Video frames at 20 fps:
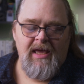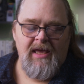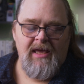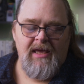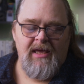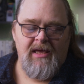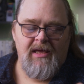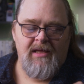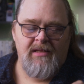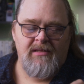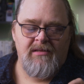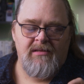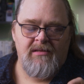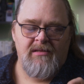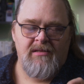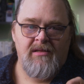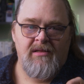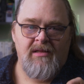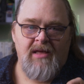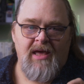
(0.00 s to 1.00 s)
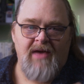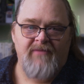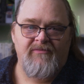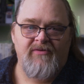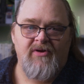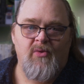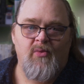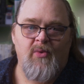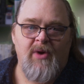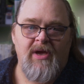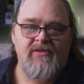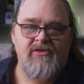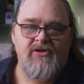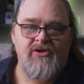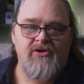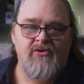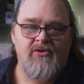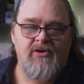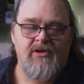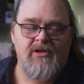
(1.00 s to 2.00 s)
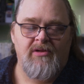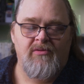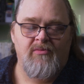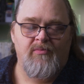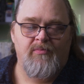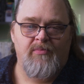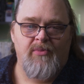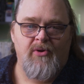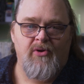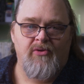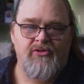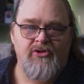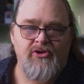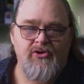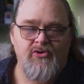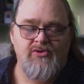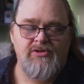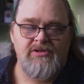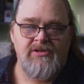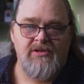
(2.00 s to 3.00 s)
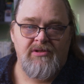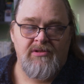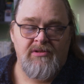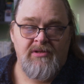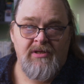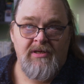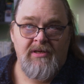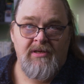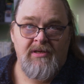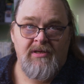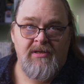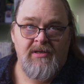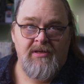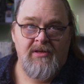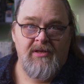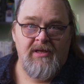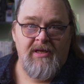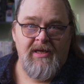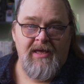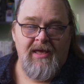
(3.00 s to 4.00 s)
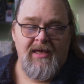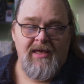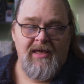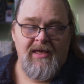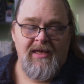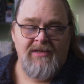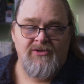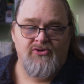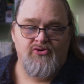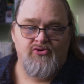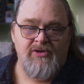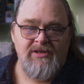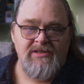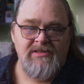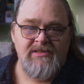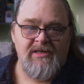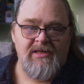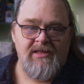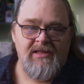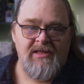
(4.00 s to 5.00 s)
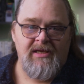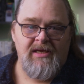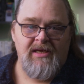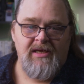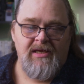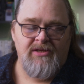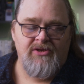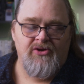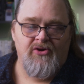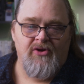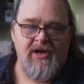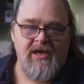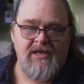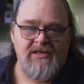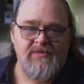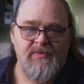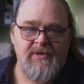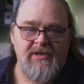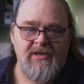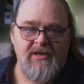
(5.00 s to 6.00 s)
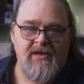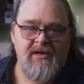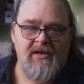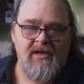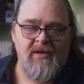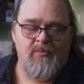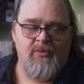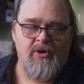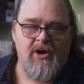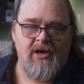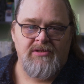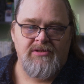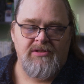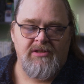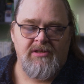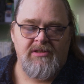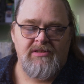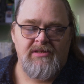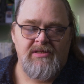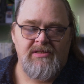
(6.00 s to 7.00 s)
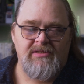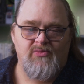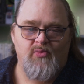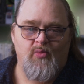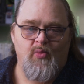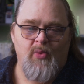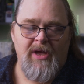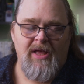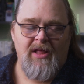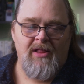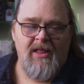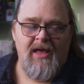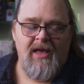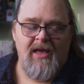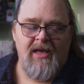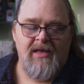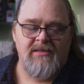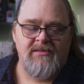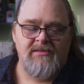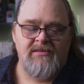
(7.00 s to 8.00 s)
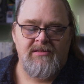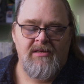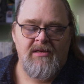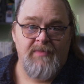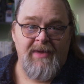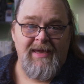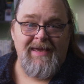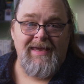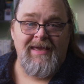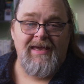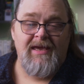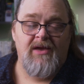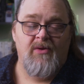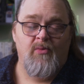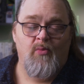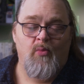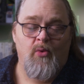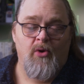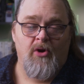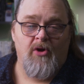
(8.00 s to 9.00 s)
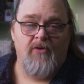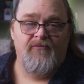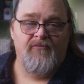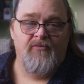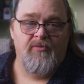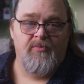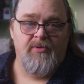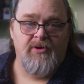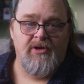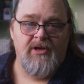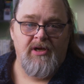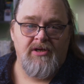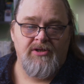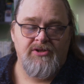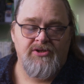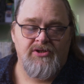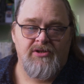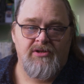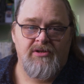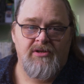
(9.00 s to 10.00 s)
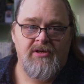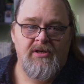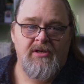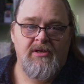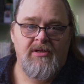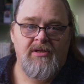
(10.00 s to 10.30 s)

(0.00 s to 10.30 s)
And having a way that you can both use it intrinsically in your A S P dot NET projects as well as making it work for production,